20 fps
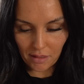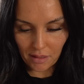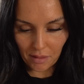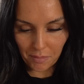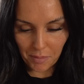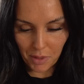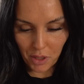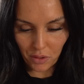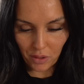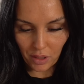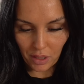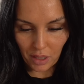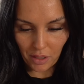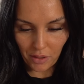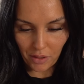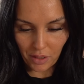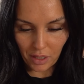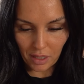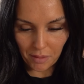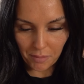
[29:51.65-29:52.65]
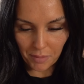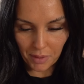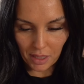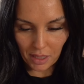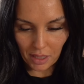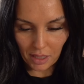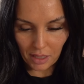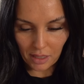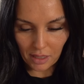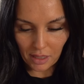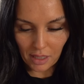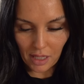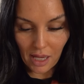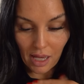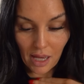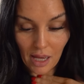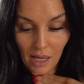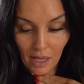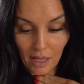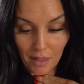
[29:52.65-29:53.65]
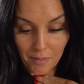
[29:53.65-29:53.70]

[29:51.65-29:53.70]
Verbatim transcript: Let me show you the haircut I'm gonna get. I